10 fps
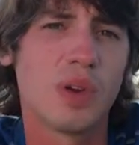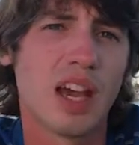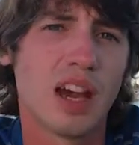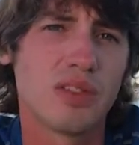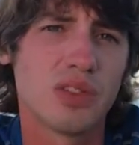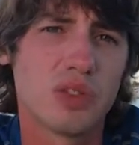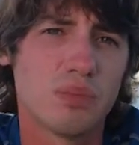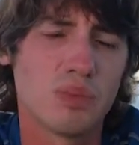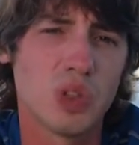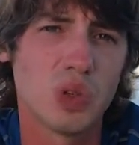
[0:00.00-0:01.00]
We have
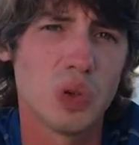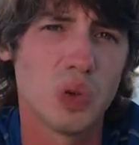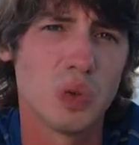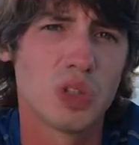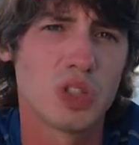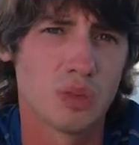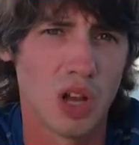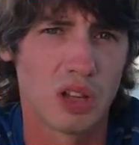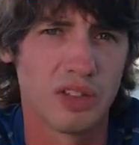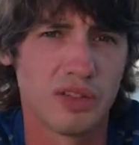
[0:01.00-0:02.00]
2
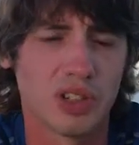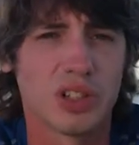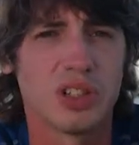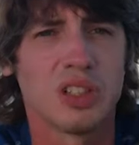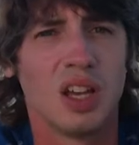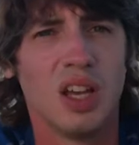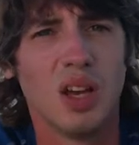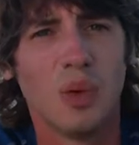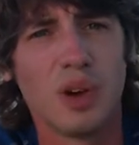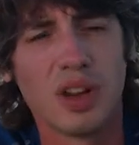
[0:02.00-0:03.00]
smaller inverters.
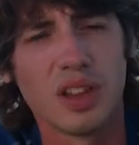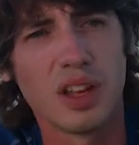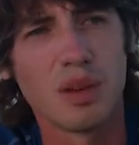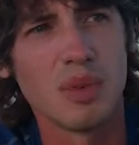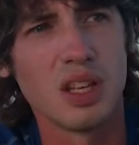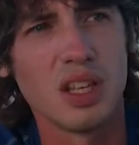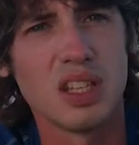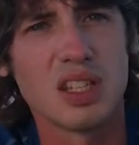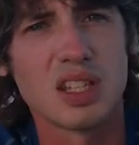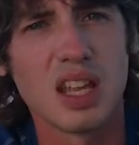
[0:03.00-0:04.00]
One of them
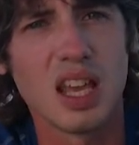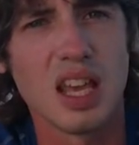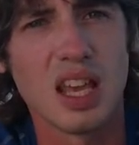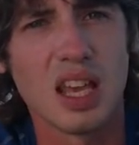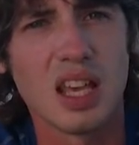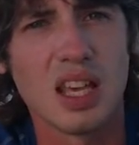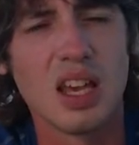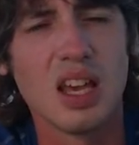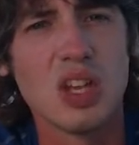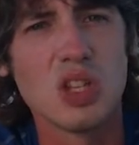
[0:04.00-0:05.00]
is a
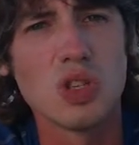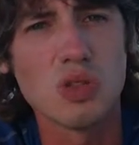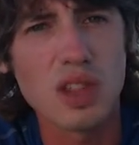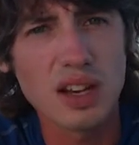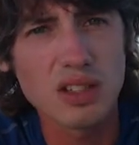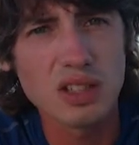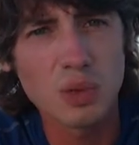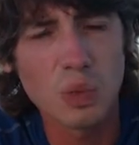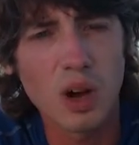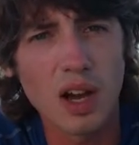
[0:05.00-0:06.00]

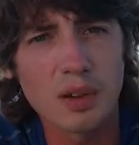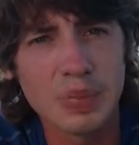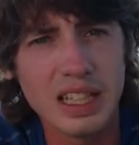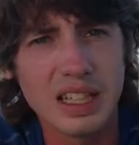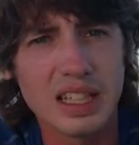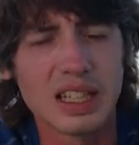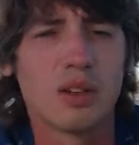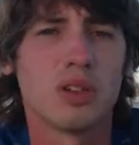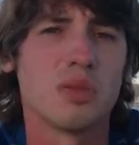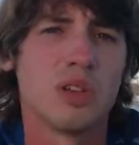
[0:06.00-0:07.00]
2000 watt
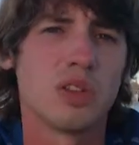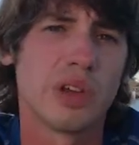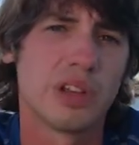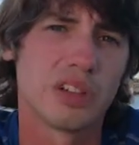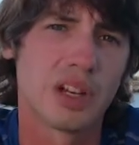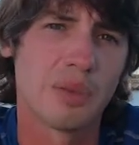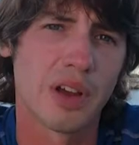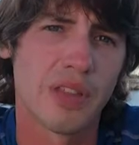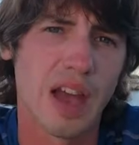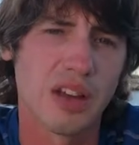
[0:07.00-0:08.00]
peak, which means we only run
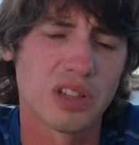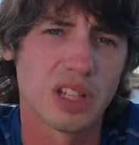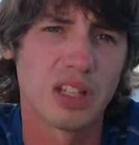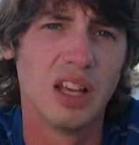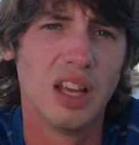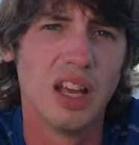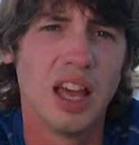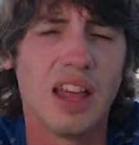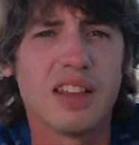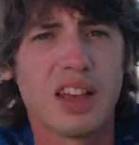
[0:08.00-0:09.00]
about 1000.
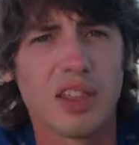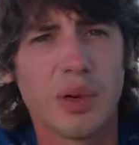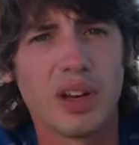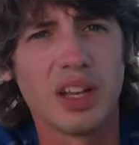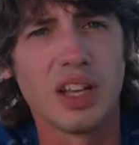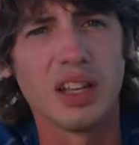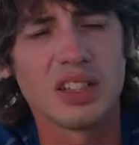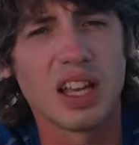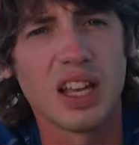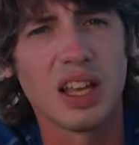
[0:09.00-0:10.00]
And the other one
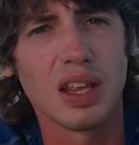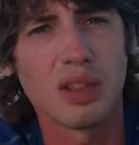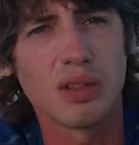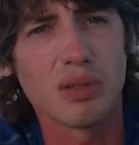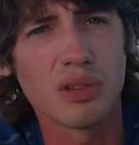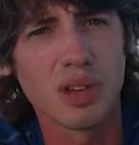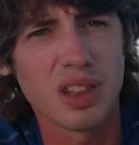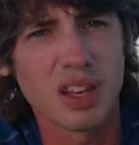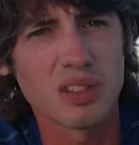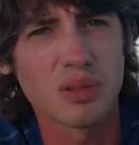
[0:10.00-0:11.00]
is a
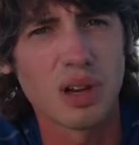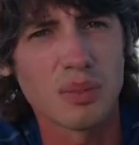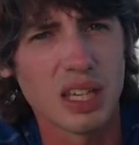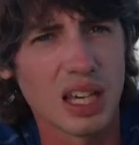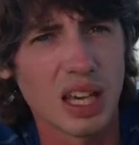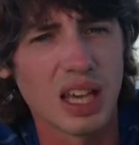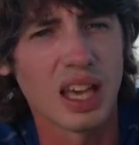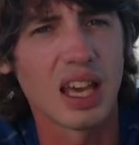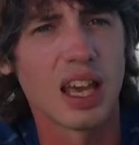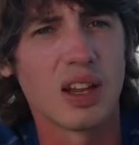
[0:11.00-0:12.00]
3000 watt peak.
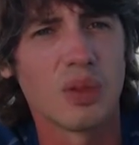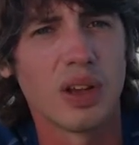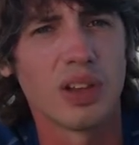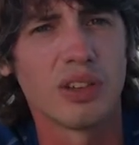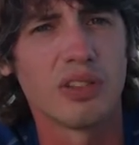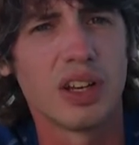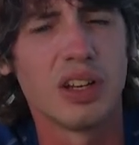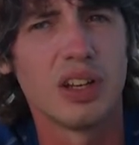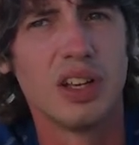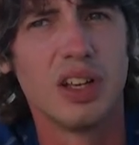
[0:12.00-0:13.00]
And we only
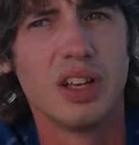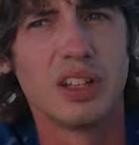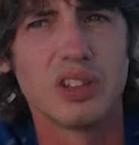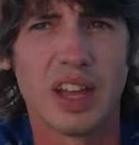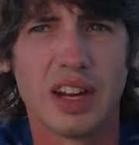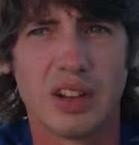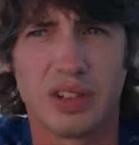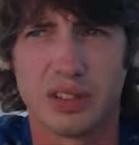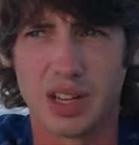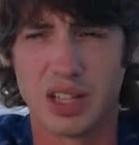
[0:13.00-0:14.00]
run, so that
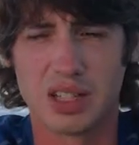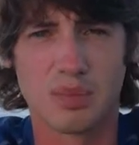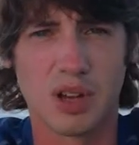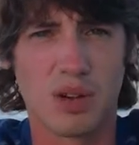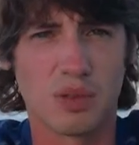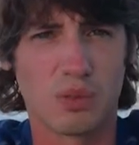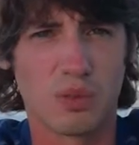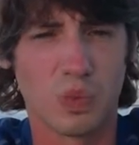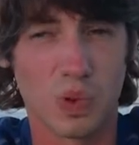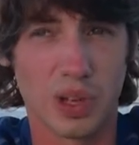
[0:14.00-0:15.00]
only runs about
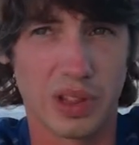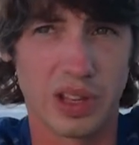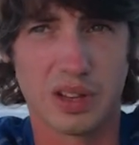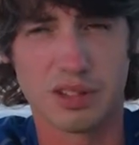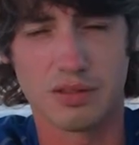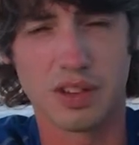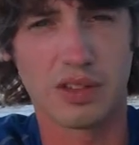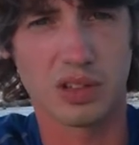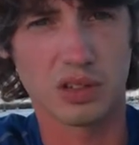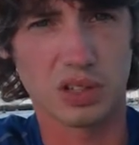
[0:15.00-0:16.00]

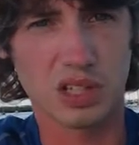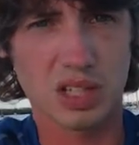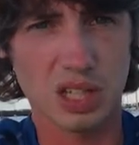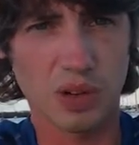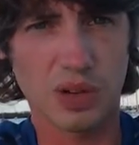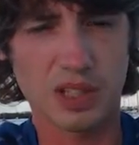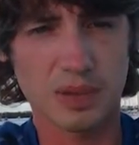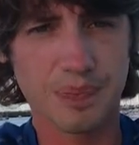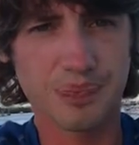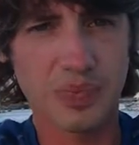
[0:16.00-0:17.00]
1500 continuous.